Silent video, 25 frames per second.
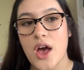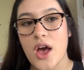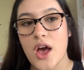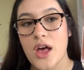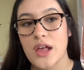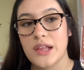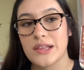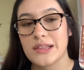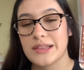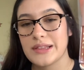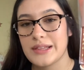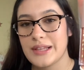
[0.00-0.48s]

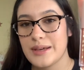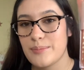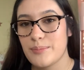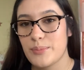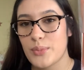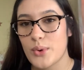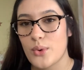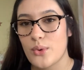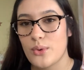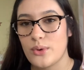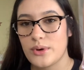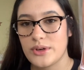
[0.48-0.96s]
Lip
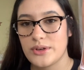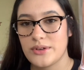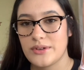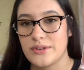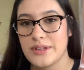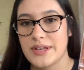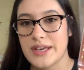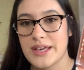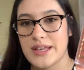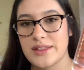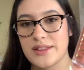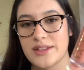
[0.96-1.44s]

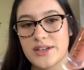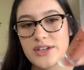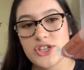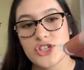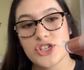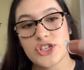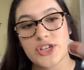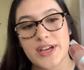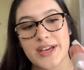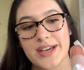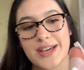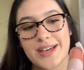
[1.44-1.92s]
Oil in the
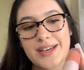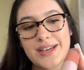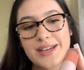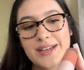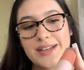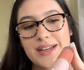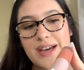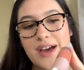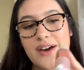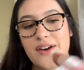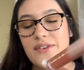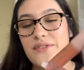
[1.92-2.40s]

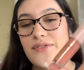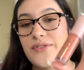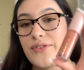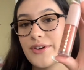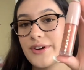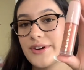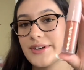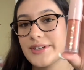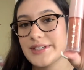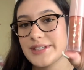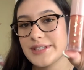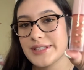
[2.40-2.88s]
shade
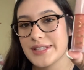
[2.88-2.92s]
First